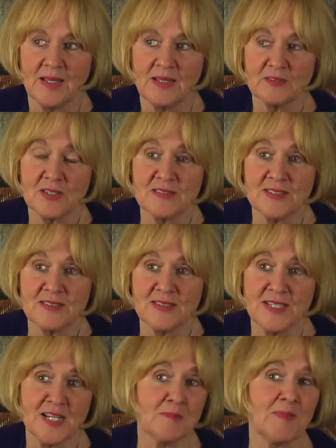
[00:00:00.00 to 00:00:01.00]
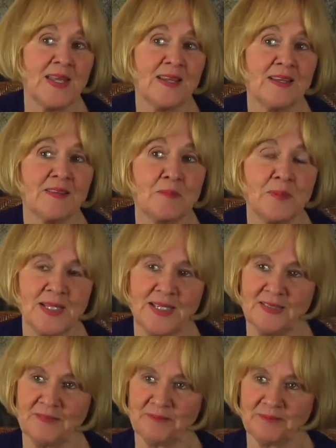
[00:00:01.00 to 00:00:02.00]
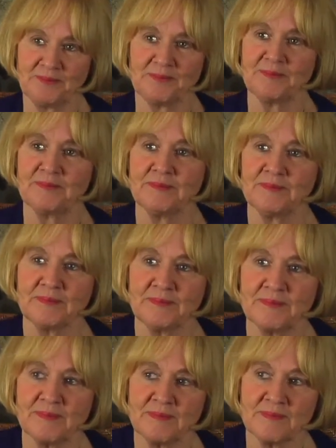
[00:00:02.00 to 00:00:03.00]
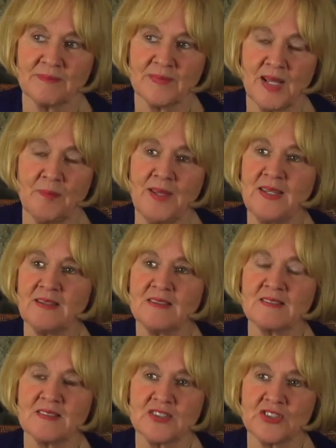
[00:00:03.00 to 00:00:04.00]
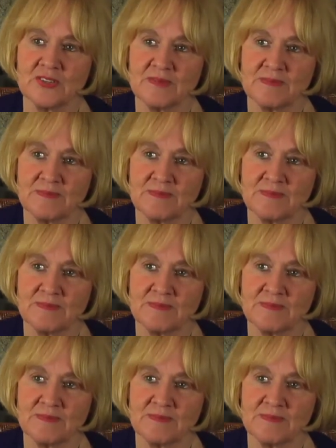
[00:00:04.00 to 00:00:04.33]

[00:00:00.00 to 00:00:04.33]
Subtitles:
So I said to the young man on the plane, I made a decision